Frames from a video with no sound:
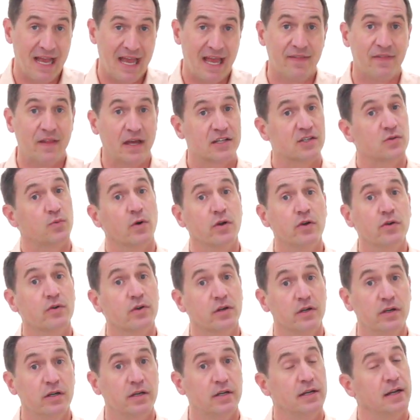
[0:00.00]
And that's where you
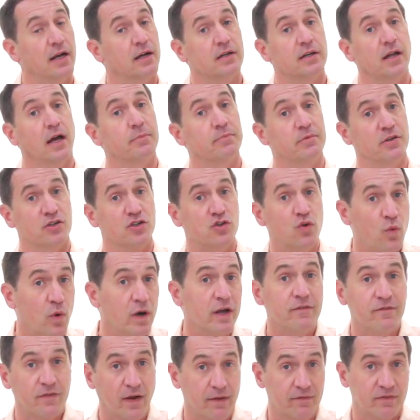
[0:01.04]
can deduct up to
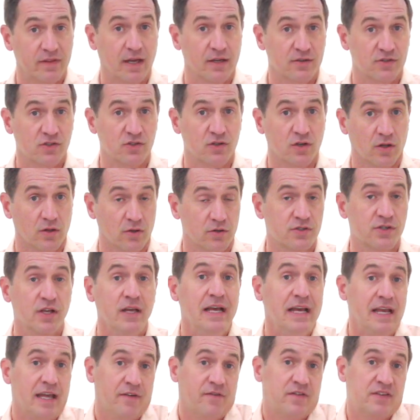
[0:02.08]
$25,000
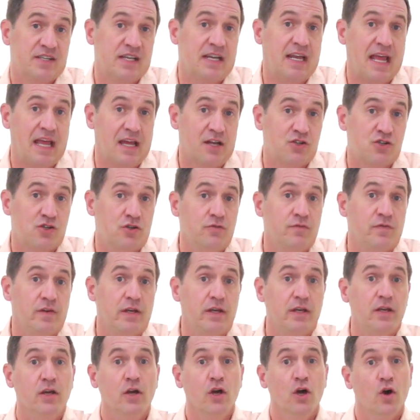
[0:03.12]
if it's an
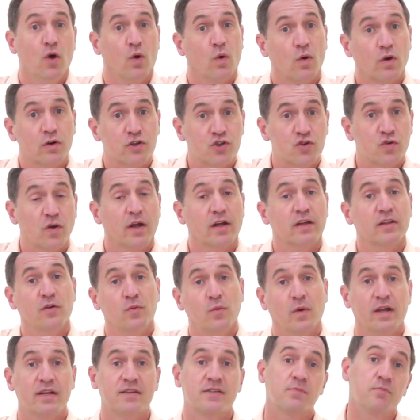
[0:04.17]
SUV or truck
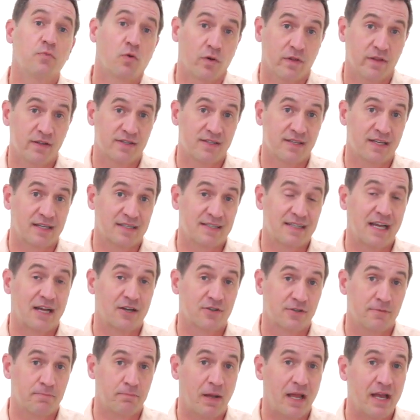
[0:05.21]
that weighs more than
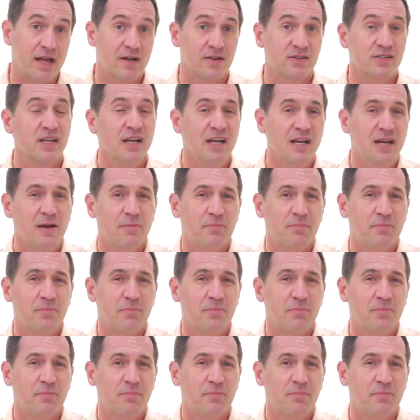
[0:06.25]
6,000 pounds,